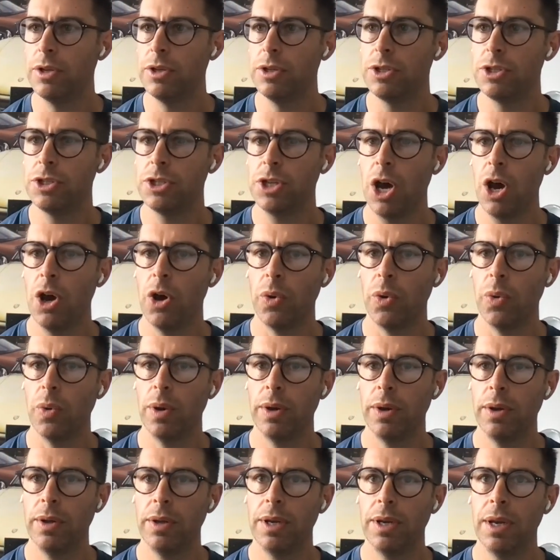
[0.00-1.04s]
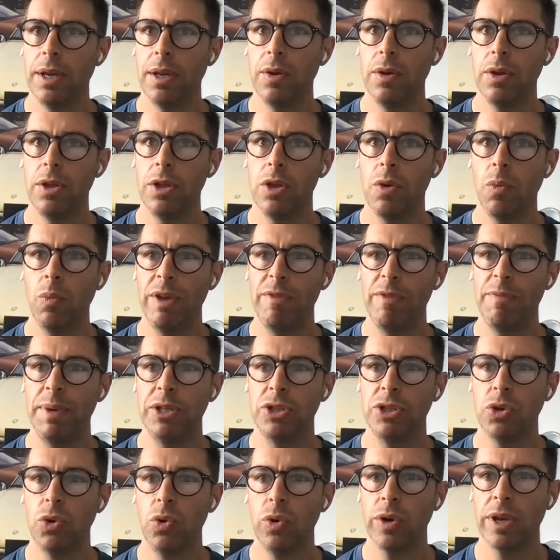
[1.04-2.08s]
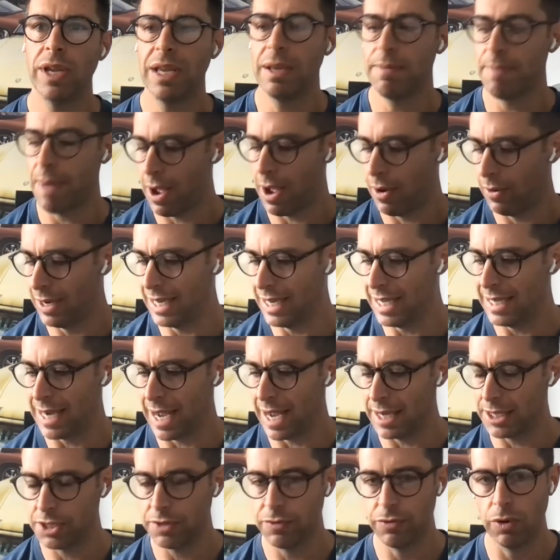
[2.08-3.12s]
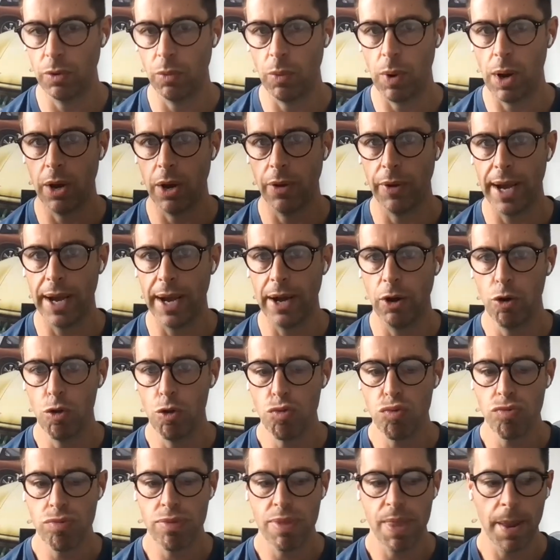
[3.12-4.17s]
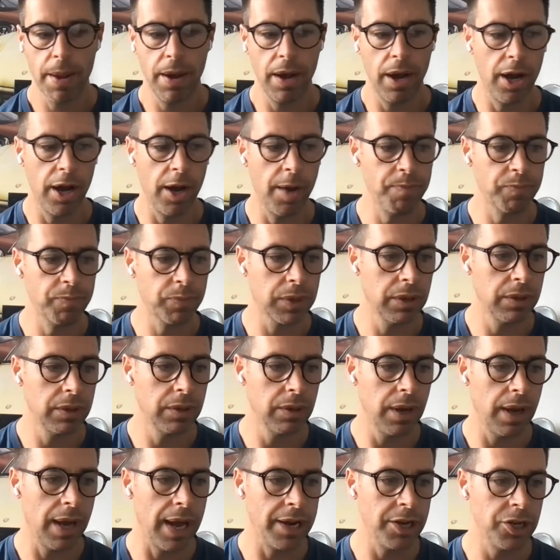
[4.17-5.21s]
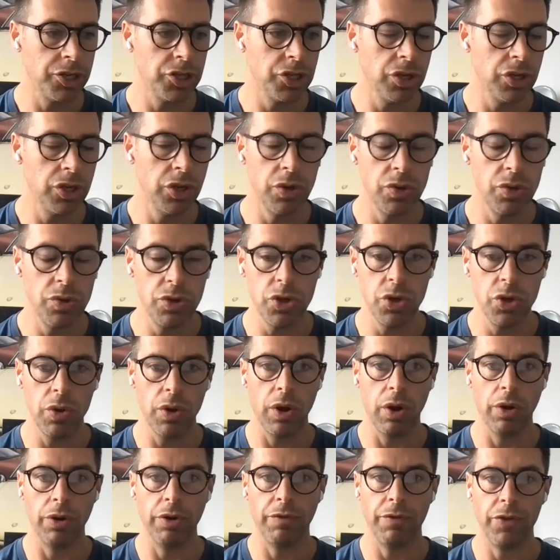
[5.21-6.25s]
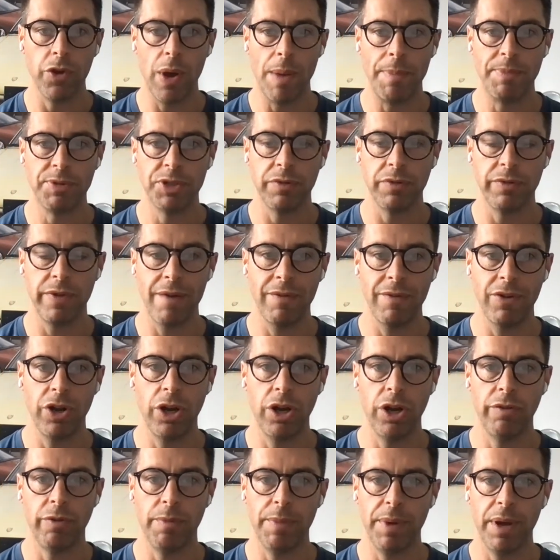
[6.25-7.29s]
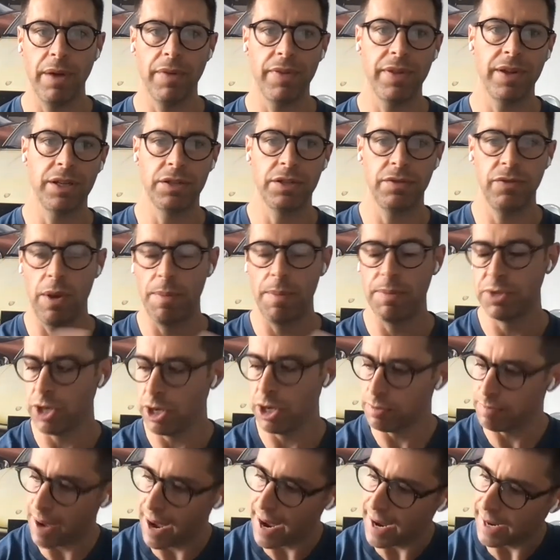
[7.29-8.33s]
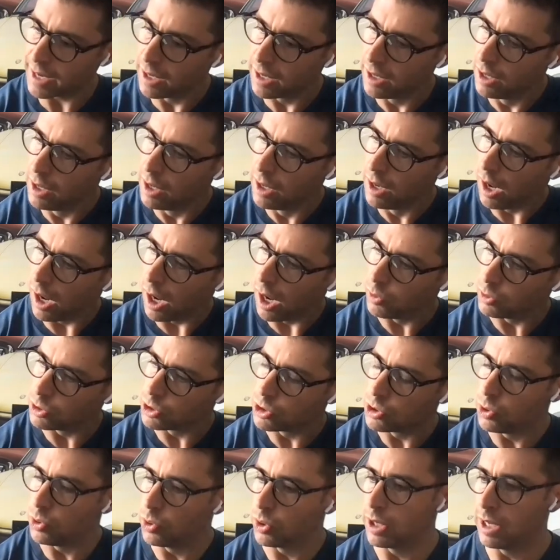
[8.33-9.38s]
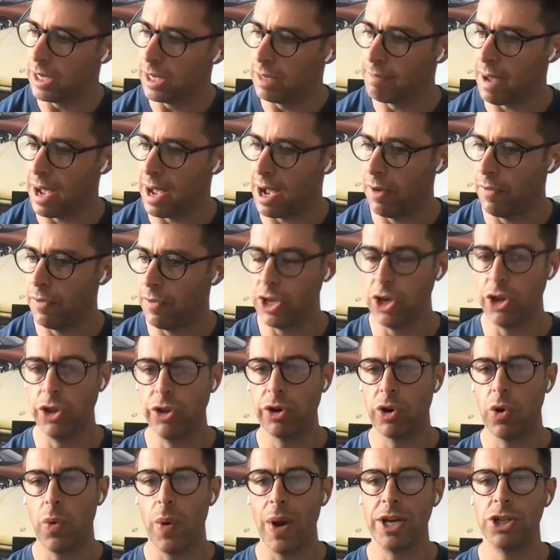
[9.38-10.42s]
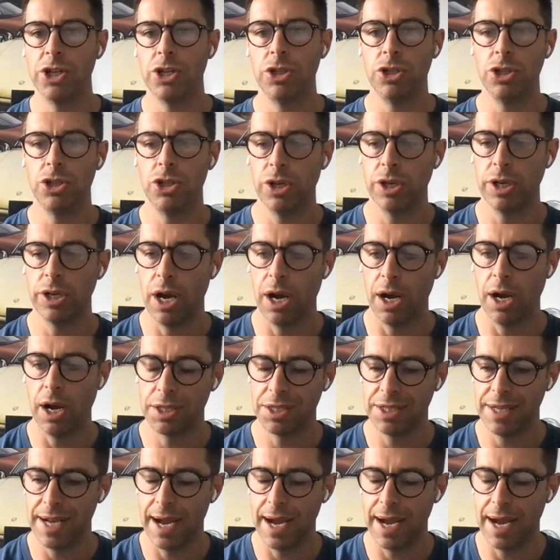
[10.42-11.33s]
So we've been talking about lead ads for a while now. And you on a few episodes, if you haven't heard from it, I think it's a few episodes back, I was talking about the other questions you can ask.